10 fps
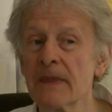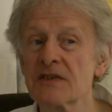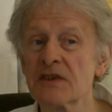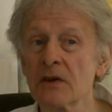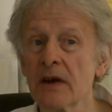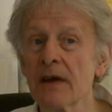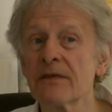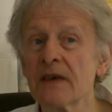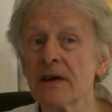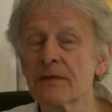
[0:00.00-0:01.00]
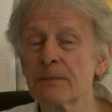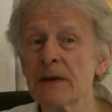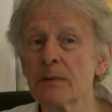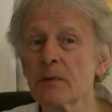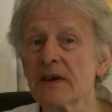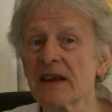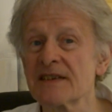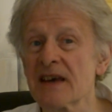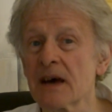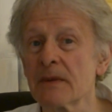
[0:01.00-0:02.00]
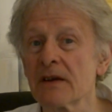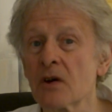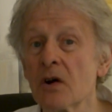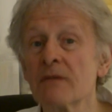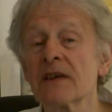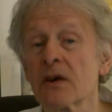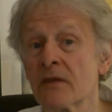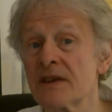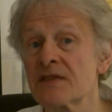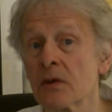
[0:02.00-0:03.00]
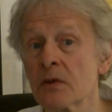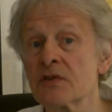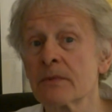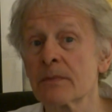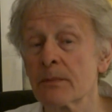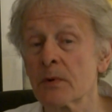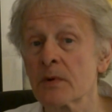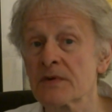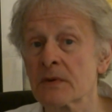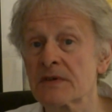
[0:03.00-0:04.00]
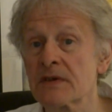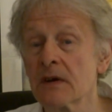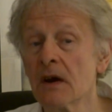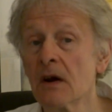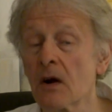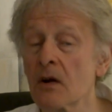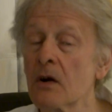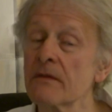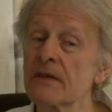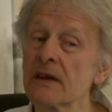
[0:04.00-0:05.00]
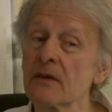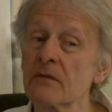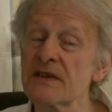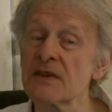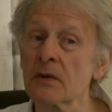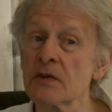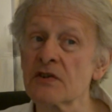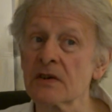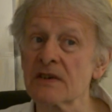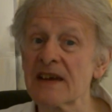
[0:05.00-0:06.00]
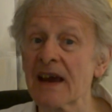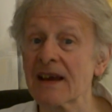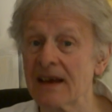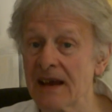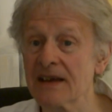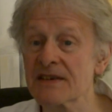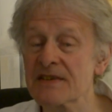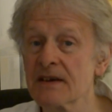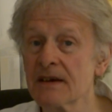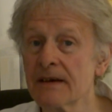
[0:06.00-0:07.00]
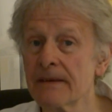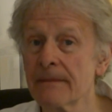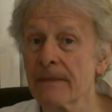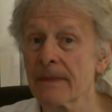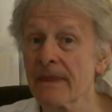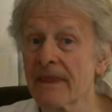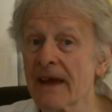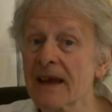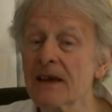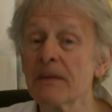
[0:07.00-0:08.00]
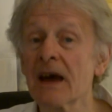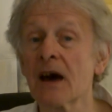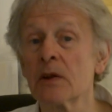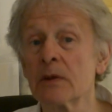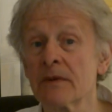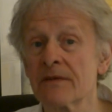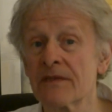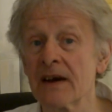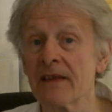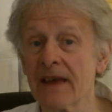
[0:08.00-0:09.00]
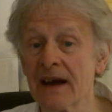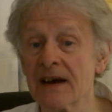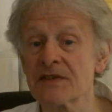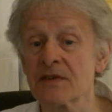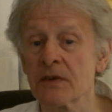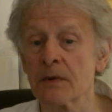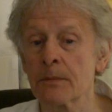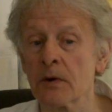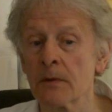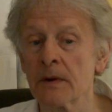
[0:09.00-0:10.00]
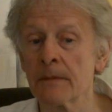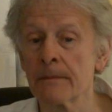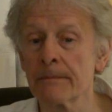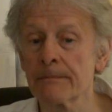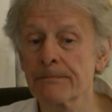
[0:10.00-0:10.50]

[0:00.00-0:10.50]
so if, if people would examine conflict resolution proposals or conflict resolution techniques, that can be how they would find the answer to their problem.